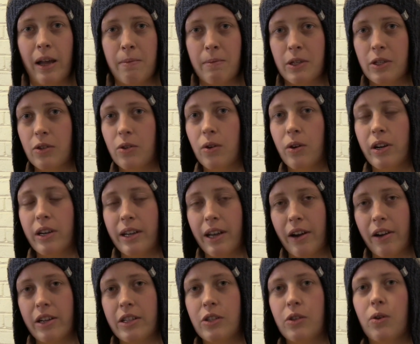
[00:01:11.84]
Emma's score, and
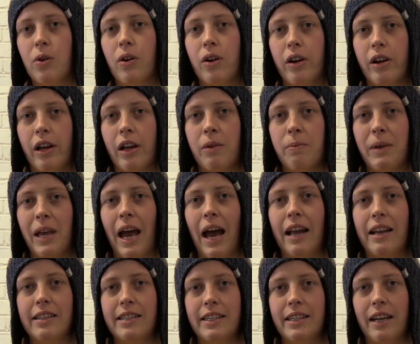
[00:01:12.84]
Gary's score are going to be
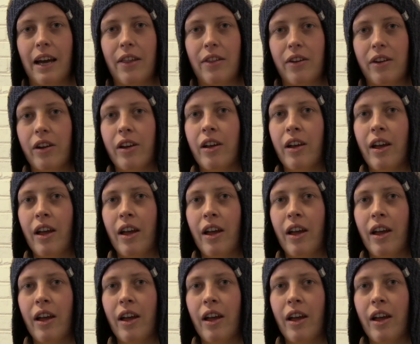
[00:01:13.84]
added together,